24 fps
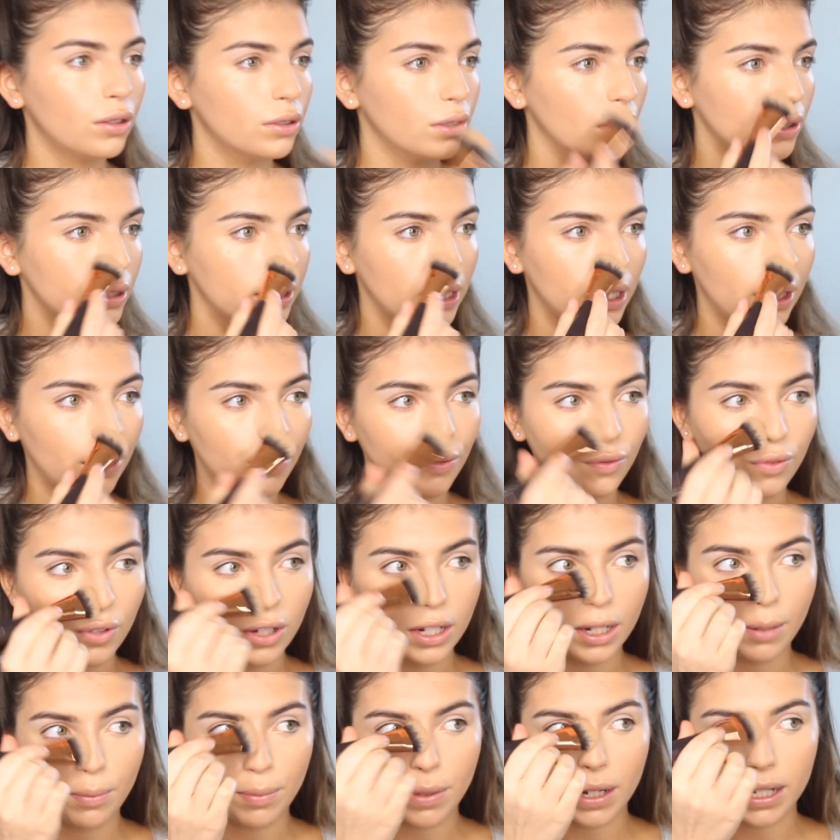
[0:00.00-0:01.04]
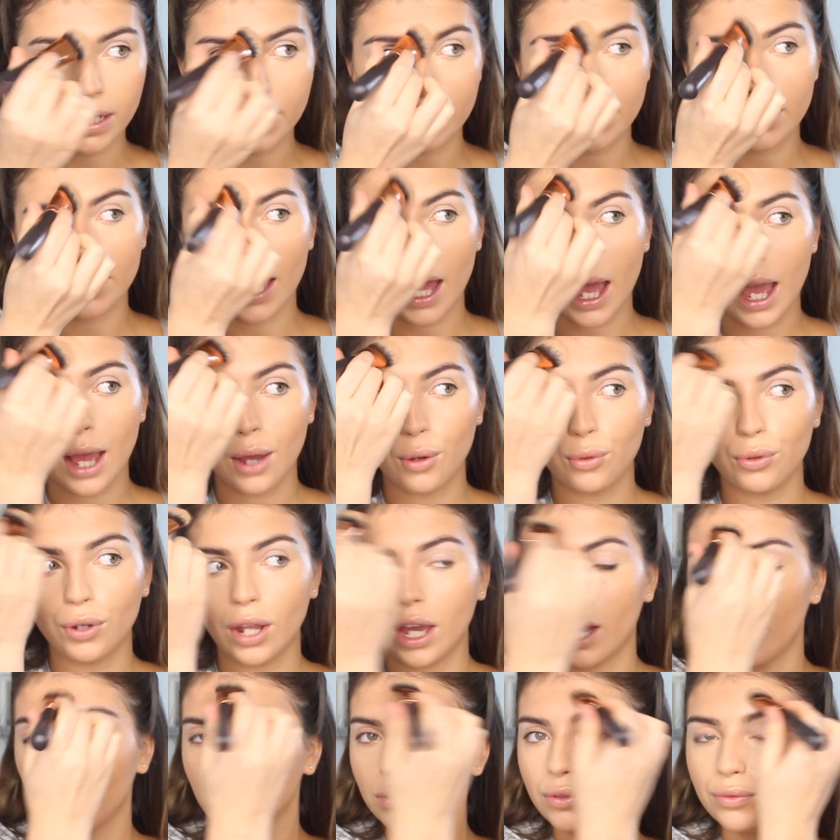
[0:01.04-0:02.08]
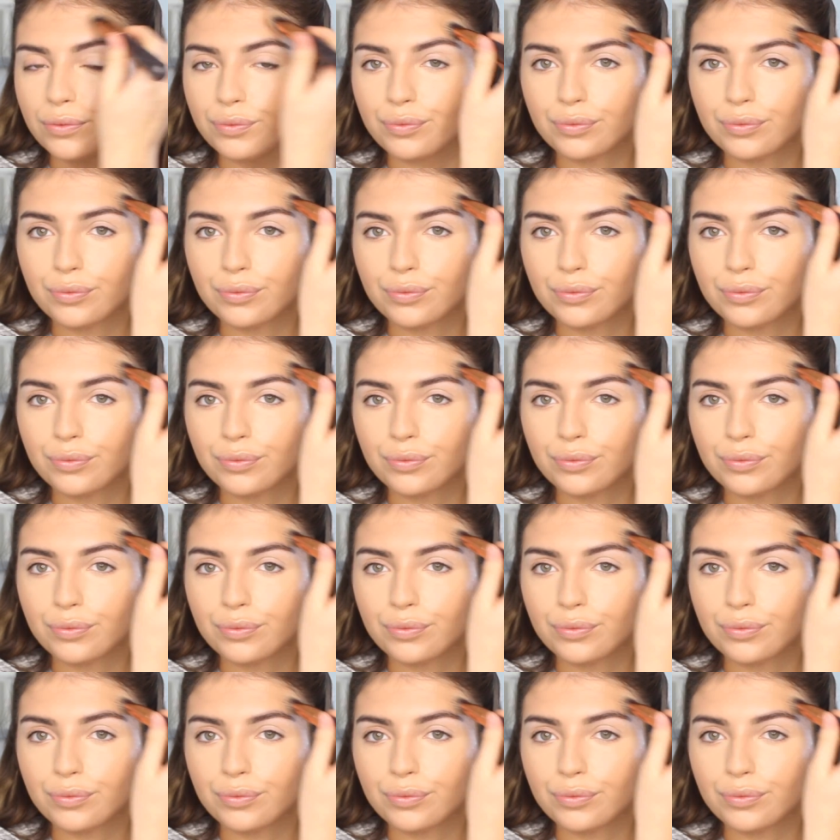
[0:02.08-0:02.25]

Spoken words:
So see, you've really blended that out now.